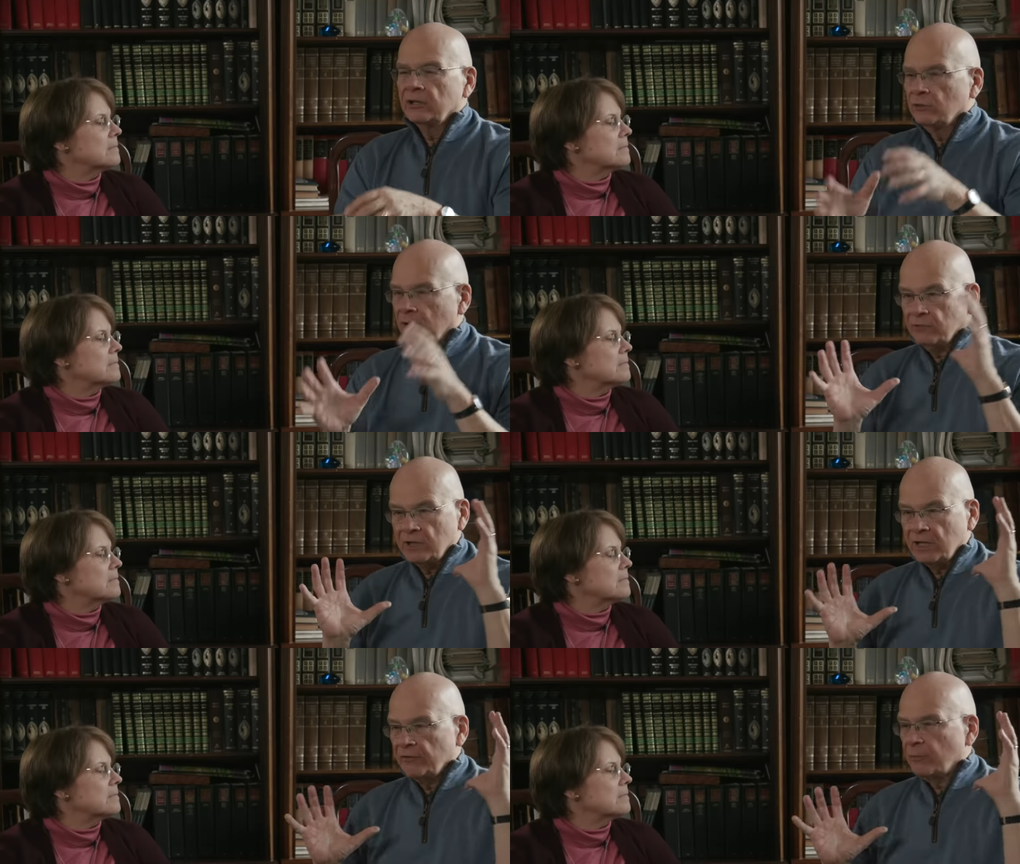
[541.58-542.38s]
Speaker 1: You have the
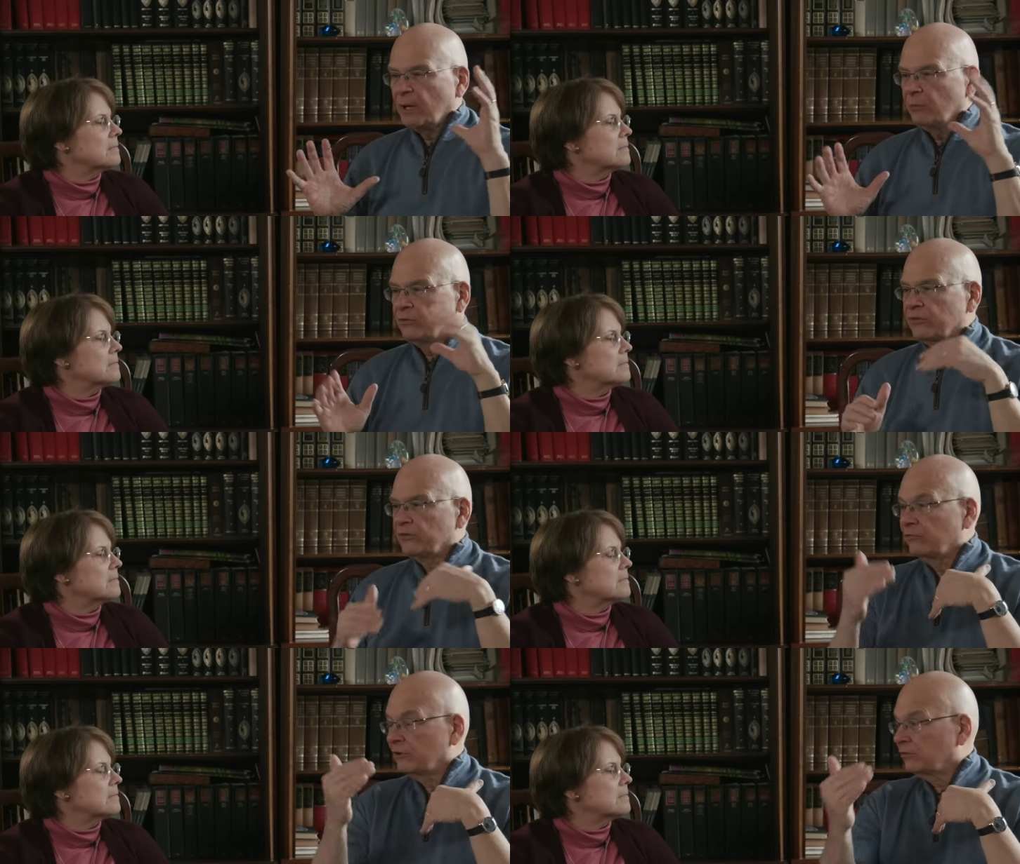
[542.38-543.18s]
God of the Bible who says,
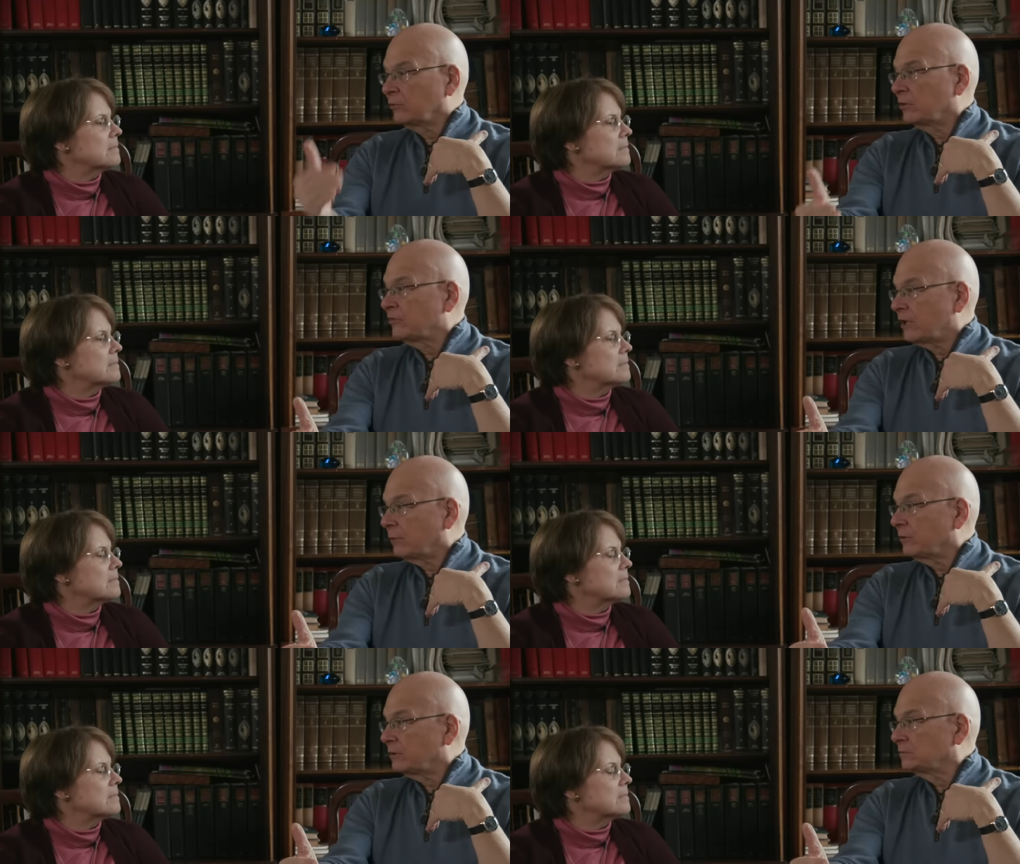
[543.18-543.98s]
eventually I'm going to
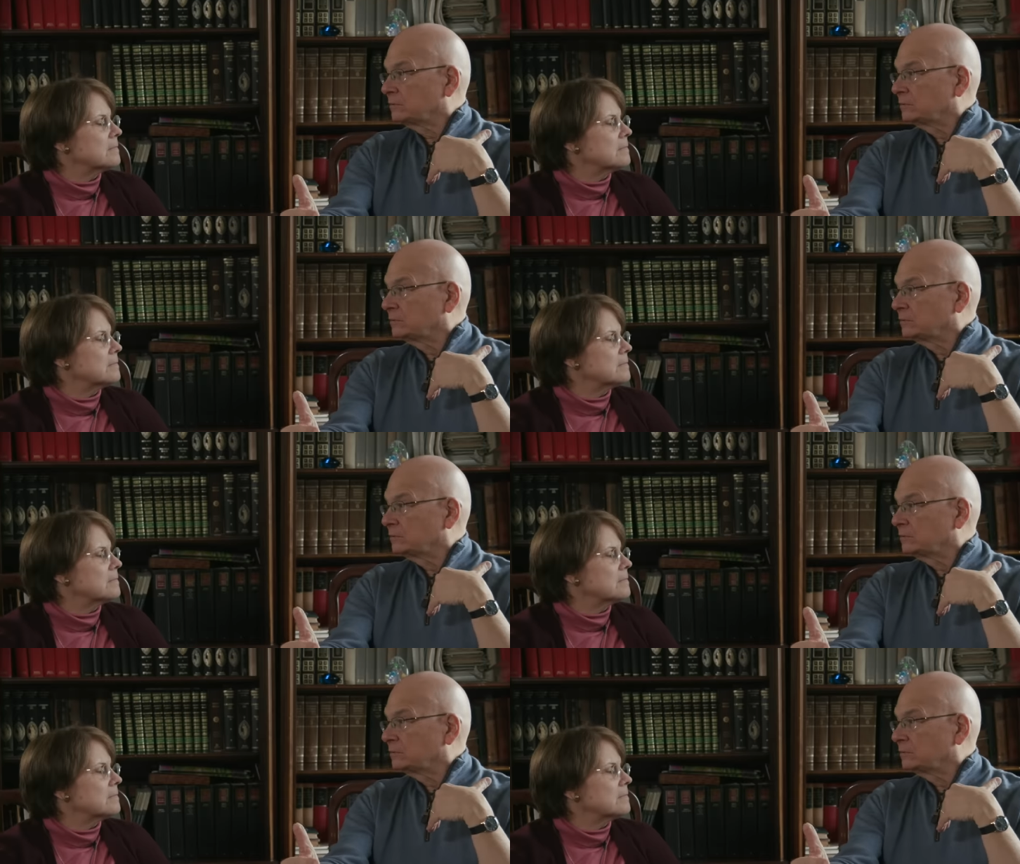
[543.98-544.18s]
stop it.